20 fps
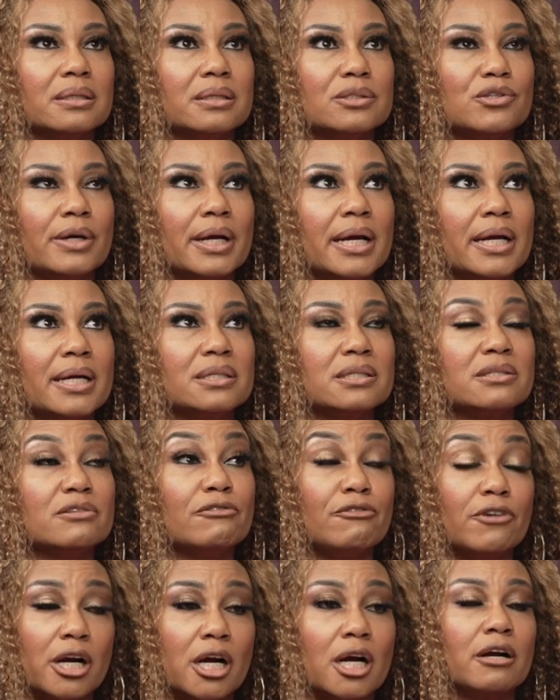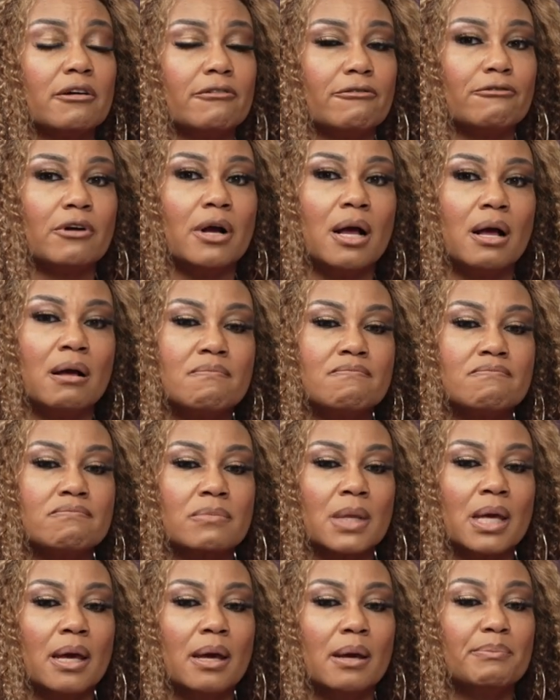transfer from
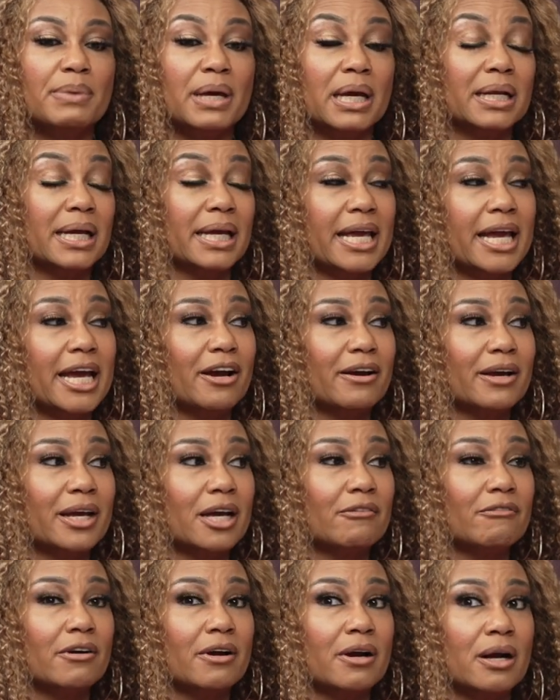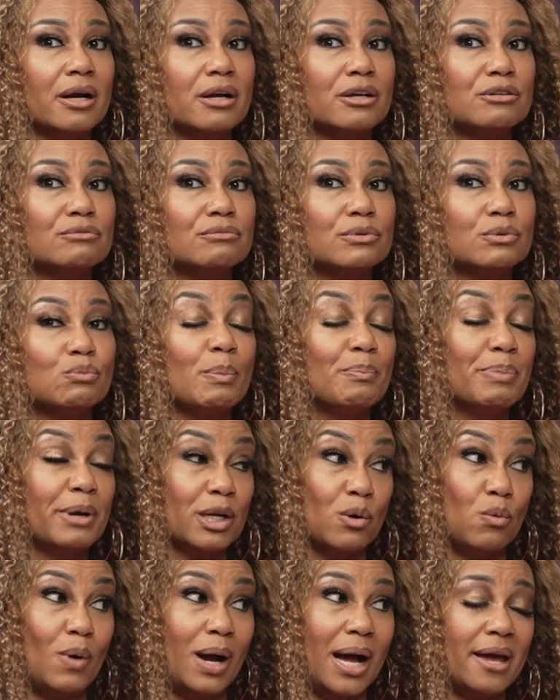being a caregiver, being
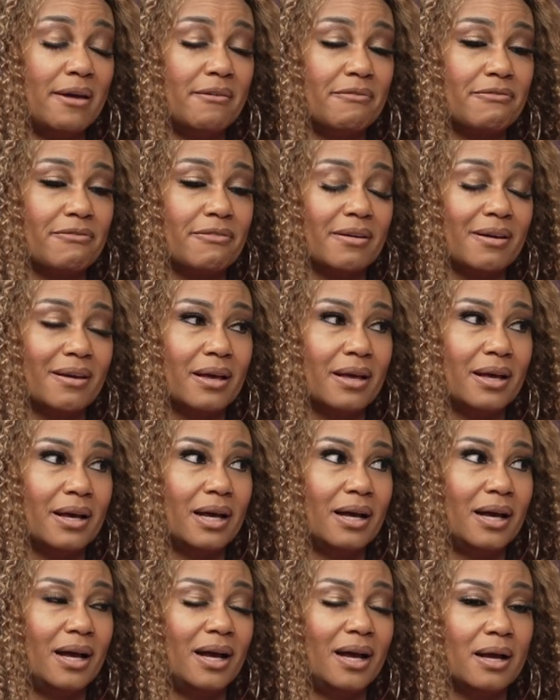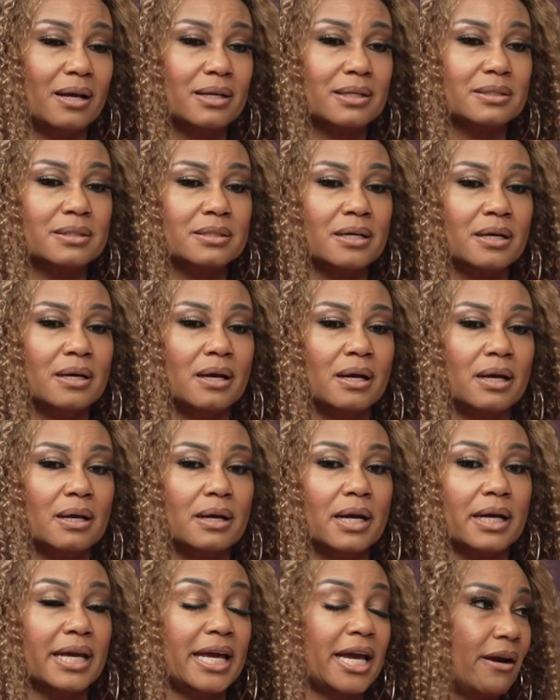a wife, to
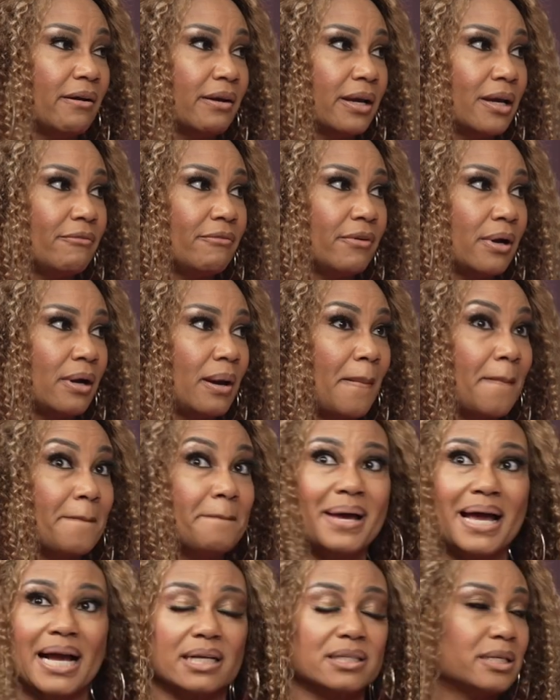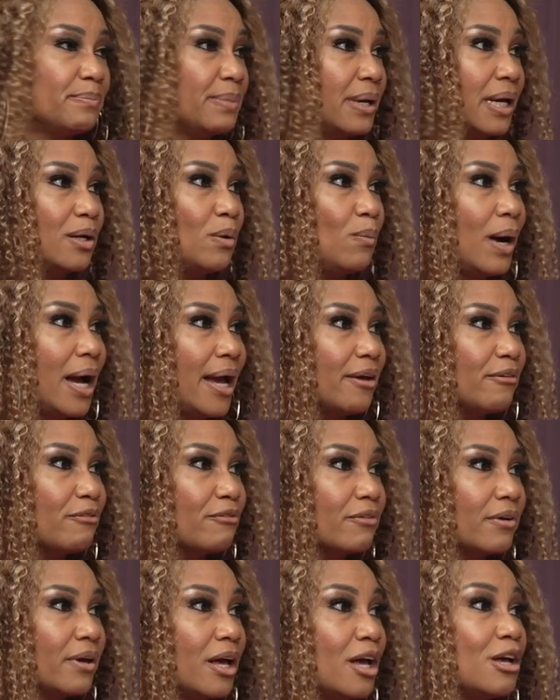a caregiver, back to being a wife.
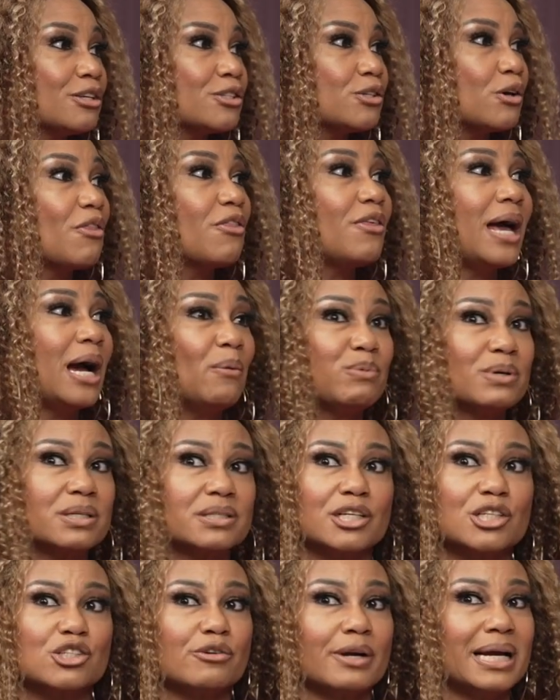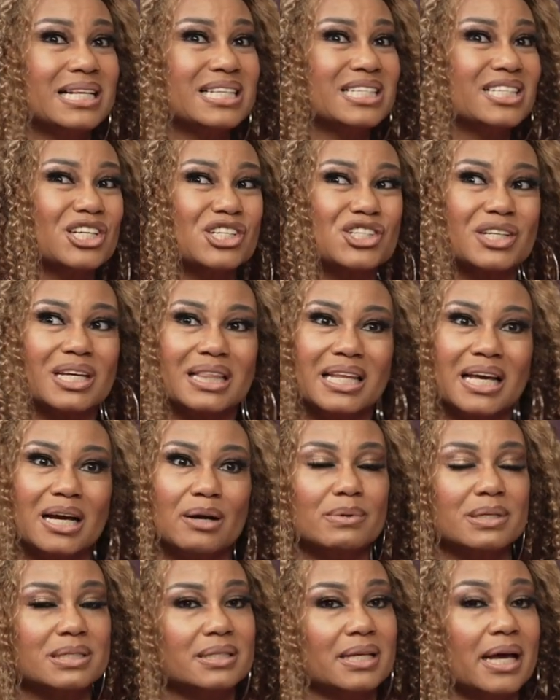So that was the transition that
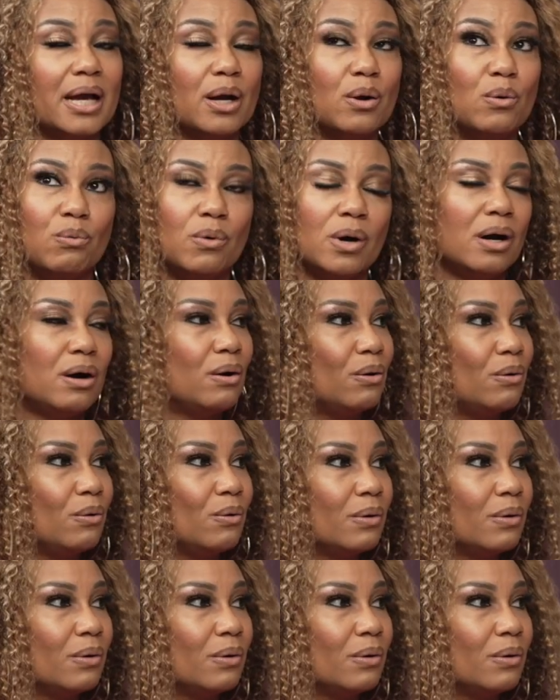was like, whoa,